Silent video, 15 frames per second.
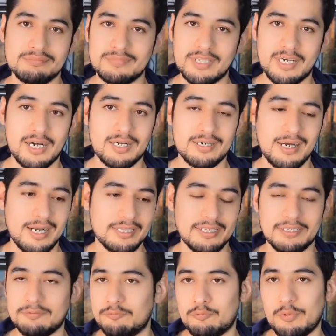that are
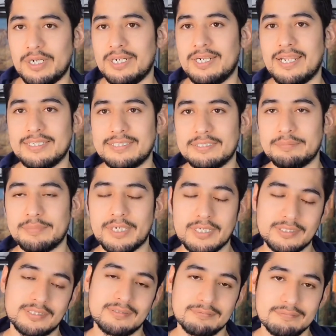acting really lazy
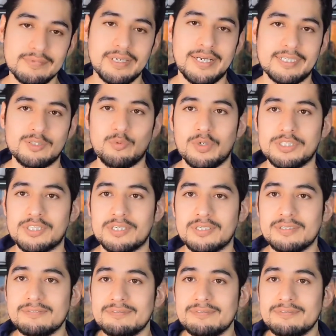because it is winter.